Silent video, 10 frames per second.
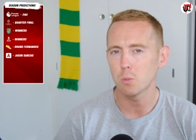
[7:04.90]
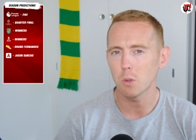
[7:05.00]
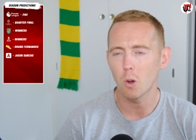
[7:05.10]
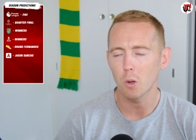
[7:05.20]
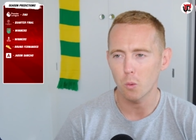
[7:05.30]
as we've
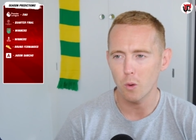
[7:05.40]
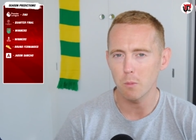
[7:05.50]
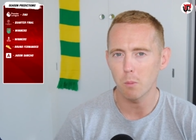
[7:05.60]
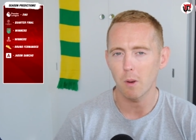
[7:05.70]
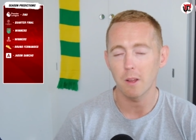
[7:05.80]
got
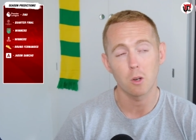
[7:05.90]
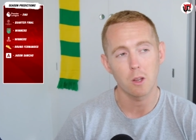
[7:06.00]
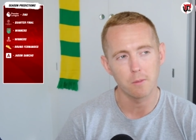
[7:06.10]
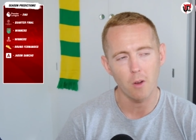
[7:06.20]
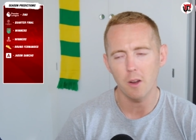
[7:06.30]
Greenwood,
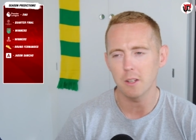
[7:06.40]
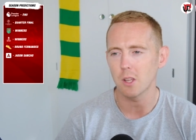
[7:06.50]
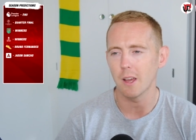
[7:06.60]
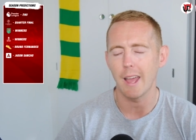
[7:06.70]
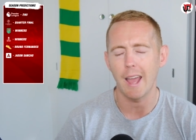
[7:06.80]
Cavani's
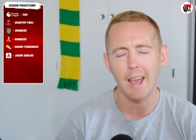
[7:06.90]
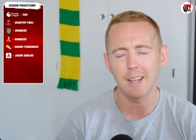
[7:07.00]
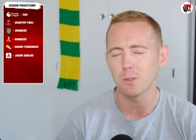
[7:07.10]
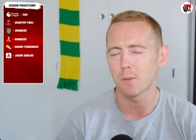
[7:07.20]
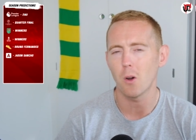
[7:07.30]
got,
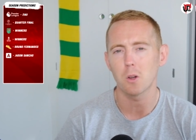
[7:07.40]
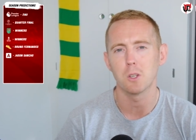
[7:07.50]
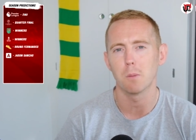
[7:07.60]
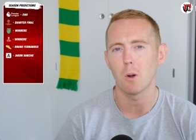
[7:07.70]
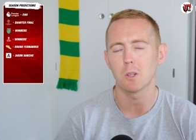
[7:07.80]
he's a fox
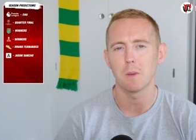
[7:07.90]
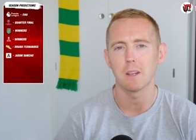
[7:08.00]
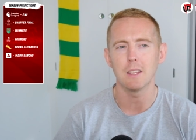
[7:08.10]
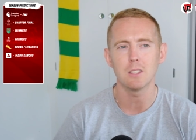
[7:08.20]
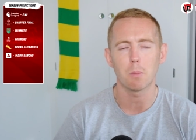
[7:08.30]
in a box, man.
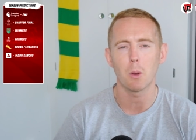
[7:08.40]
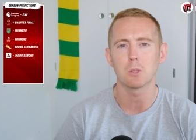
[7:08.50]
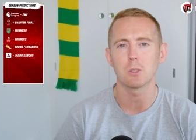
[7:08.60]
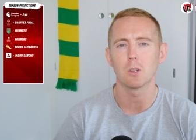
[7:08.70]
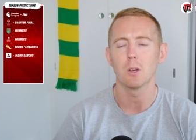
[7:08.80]
He's the
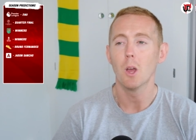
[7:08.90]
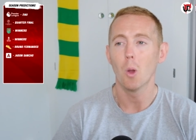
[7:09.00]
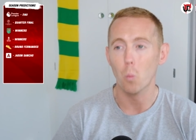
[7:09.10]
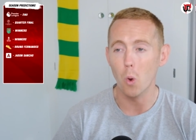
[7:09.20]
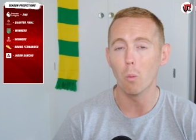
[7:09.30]
person that
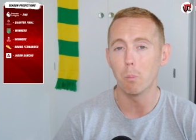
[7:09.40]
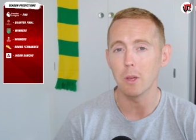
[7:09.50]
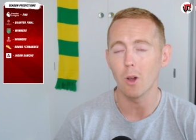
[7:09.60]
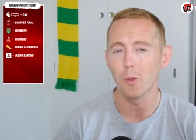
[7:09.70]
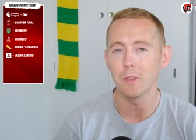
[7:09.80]
will
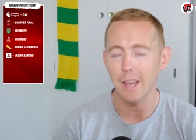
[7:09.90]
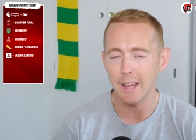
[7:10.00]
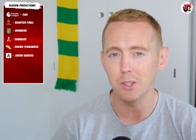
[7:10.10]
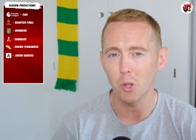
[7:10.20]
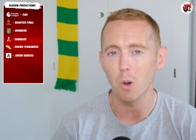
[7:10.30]
be on the
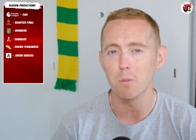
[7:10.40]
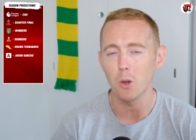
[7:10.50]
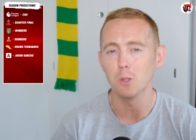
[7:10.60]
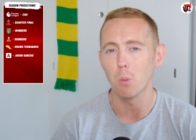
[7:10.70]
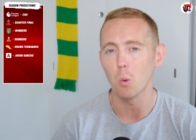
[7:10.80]
end of
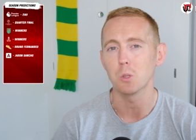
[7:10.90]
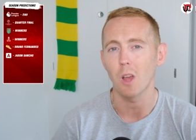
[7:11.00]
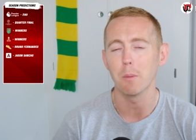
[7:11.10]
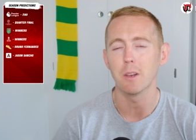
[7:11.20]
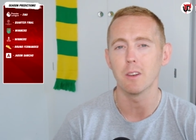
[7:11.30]
those balls
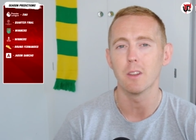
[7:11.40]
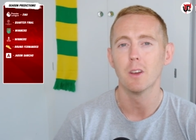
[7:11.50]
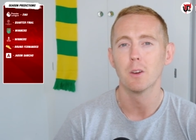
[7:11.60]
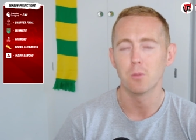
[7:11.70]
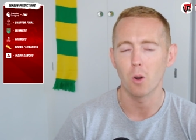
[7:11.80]
coming in
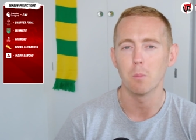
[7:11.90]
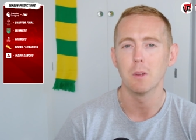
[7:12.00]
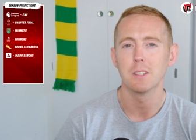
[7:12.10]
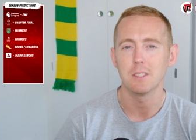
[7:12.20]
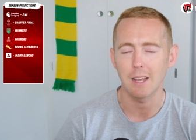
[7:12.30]
from
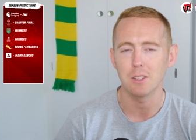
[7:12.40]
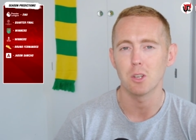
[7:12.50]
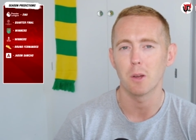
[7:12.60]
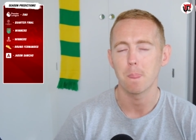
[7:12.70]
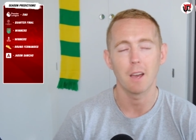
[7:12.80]
Sancho.